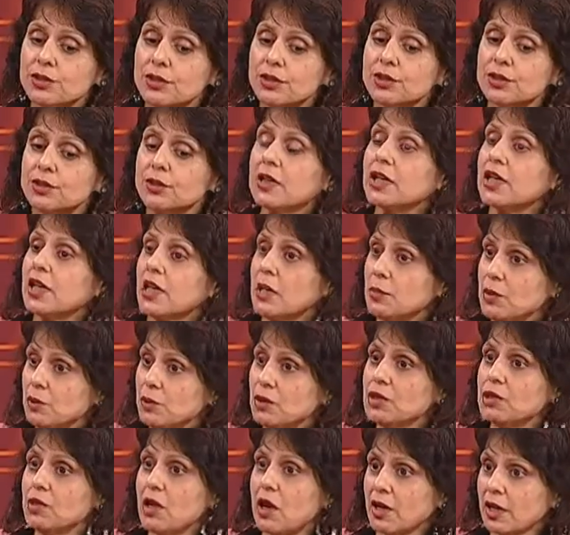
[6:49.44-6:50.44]
you're doing, and we
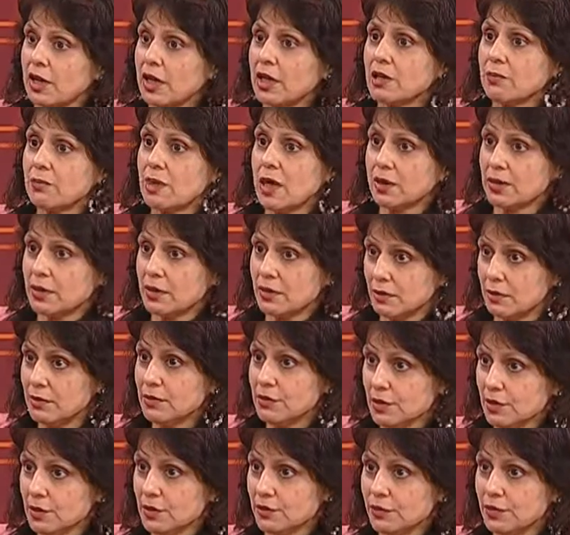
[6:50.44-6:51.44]
were talking about it
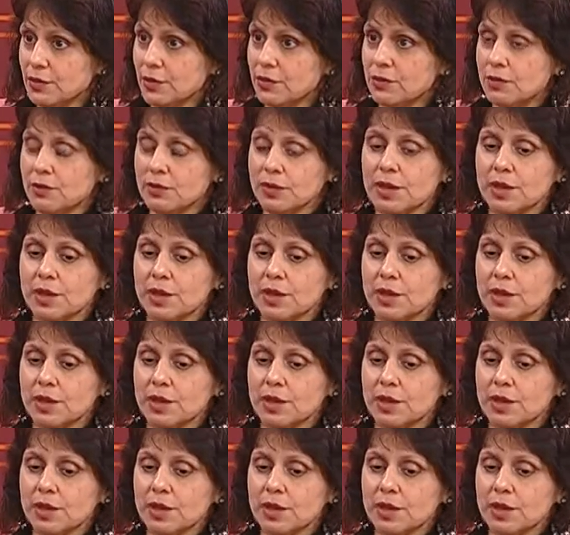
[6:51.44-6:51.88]
just a few,